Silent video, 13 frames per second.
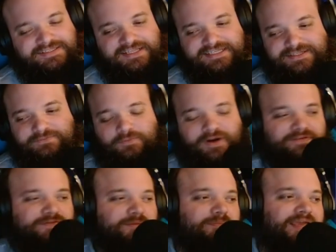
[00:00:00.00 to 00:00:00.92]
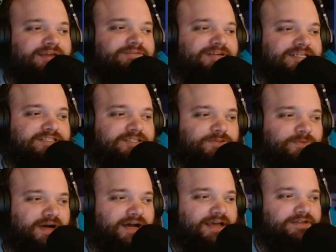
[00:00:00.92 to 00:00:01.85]
Listen, one of the main reasons
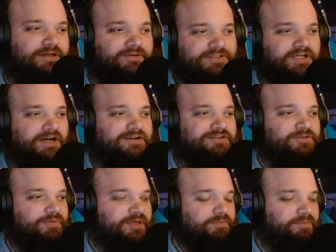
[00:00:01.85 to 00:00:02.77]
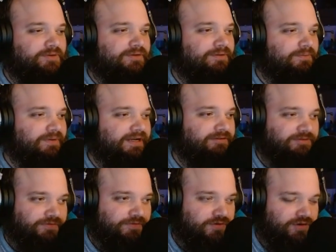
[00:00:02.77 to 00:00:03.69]
why I don't talk to people when I
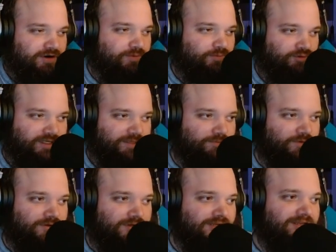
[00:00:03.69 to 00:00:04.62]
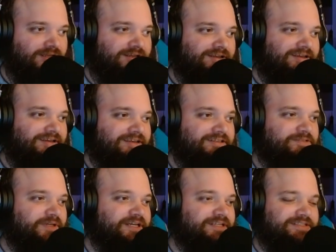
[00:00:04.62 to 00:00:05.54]
review their homebrew anymore is
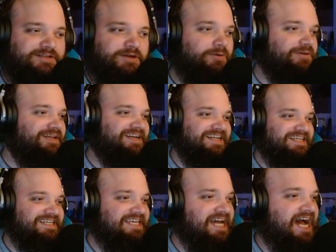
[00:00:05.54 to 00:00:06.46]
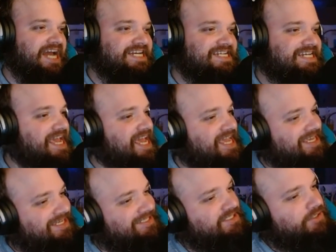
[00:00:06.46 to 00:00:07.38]
because I don't need any goddamn
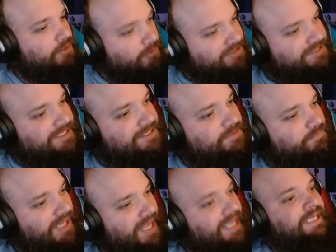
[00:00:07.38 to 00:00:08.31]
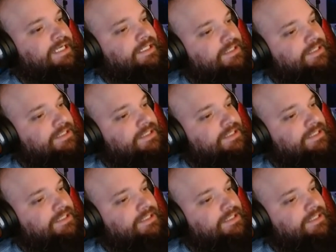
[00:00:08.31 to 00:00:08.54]
excuses, Blaine.